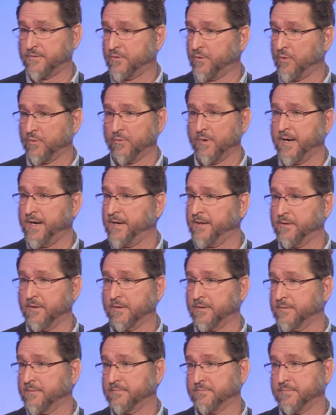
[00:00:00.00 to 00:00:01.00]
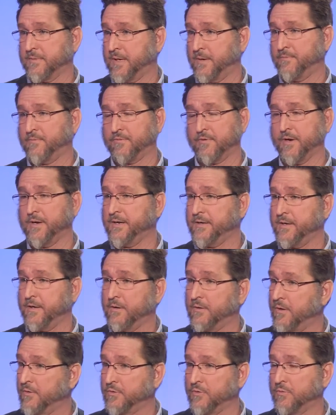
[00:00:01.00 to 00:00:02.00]
told Ray, "Look, I'm free. You know,
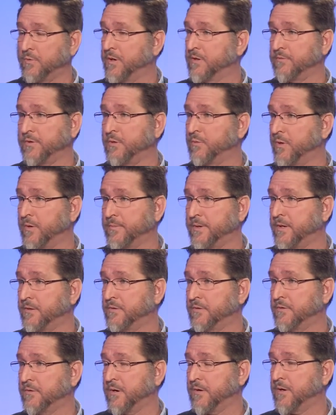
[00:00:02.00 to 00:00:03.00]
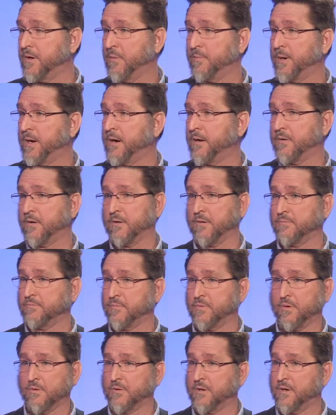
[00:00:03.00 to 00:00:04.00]
I'll do whatever you want me to do. I'll help out. I'll,
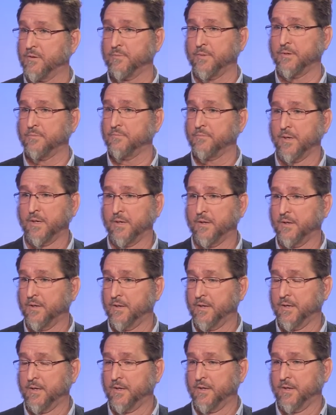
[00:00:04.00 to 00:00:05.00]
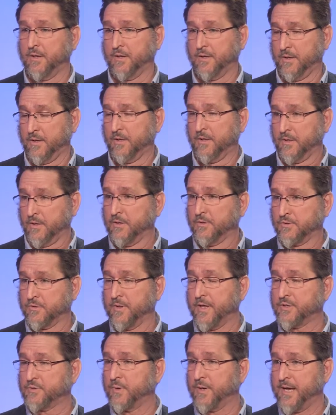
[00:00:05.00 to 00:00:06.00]
I'll come." And so
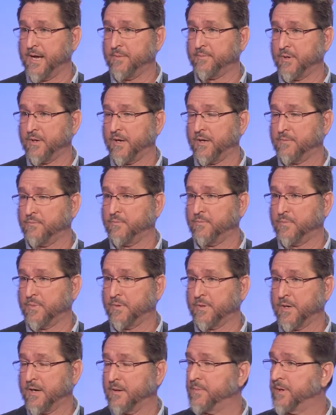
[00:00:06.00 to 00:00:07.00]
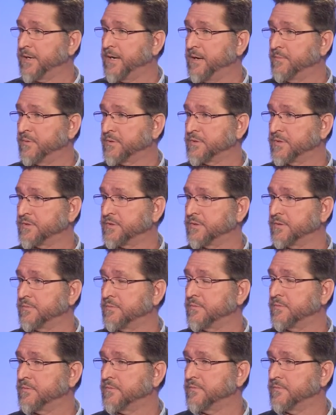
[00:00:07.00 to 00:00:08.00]
that's what happened. I kind of became assistant
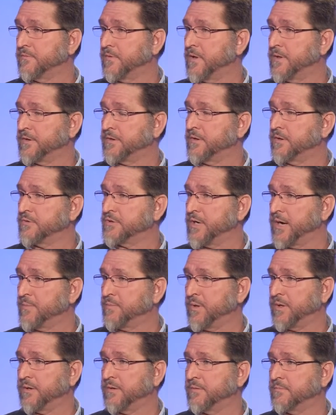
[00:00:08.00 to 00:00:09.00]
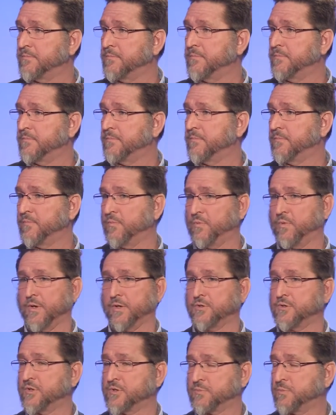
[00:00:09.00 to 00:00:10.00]
volunteer chaplain, and
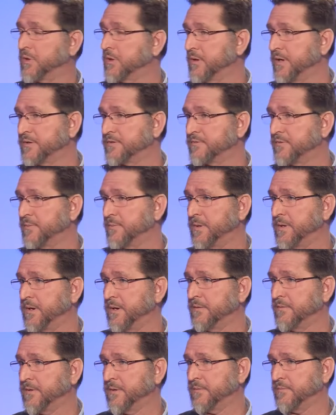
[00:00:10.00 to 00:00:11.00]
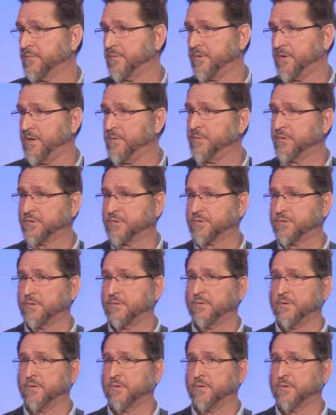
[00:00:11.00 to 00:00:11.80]
things just progressed from there. He was